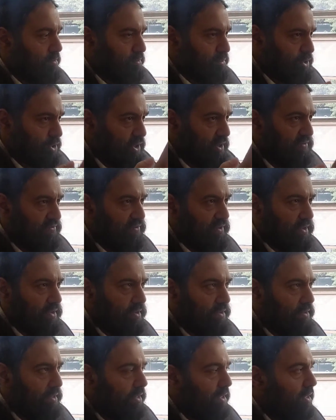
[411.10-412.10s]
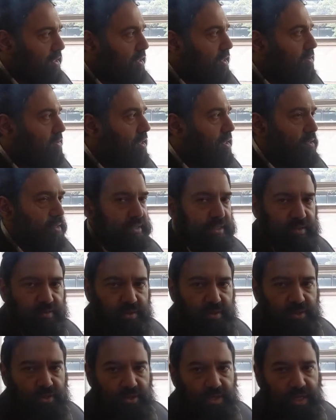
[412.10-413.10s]
Shefa. I don't know how to
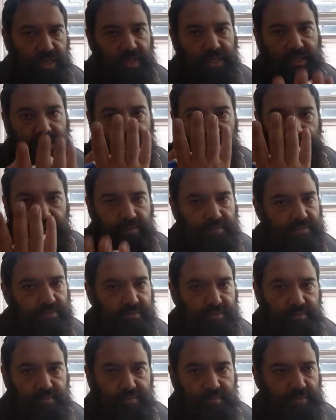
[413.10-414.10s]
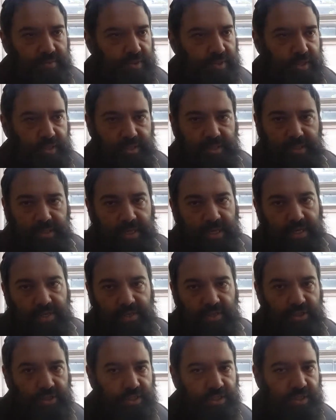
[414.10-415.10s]
really say it. You can say
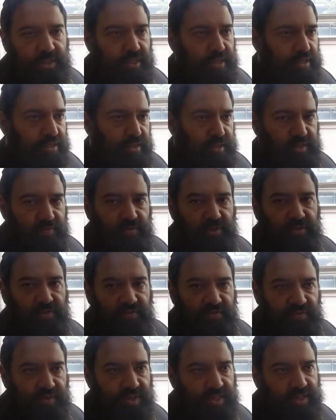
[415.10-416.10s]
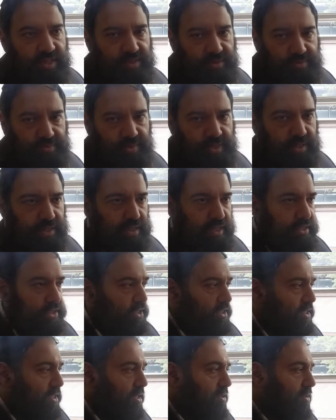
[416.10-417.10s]
energy. It doesn't really fit, but let's
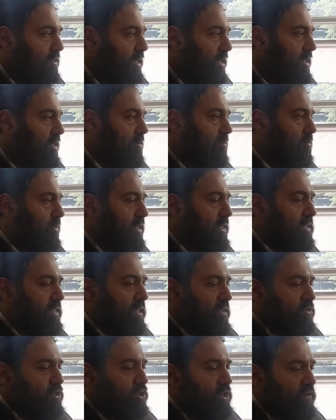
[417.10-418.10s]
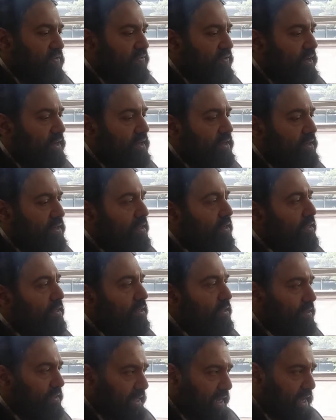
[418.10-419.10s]
just say, okay? Brings down Shefa,
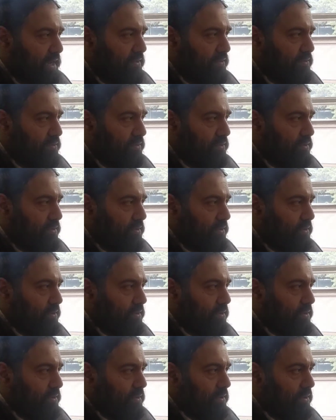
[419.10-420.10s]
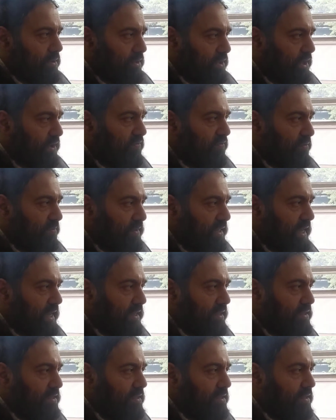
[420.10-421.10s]
down. Okay, from that.